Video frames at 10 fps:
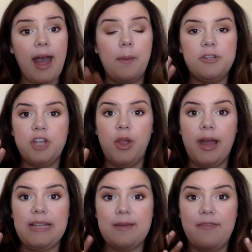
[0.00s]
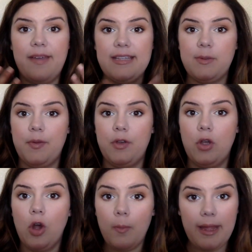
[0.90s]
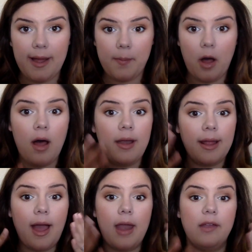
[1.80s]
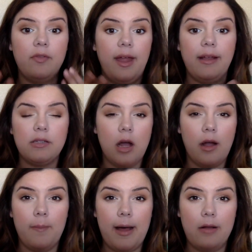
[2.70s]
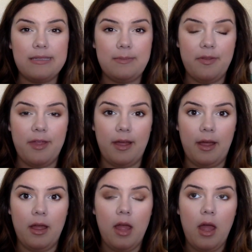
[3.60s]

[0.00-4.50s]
going to show you guys my face with no makeup on and kind of like talk about some of the,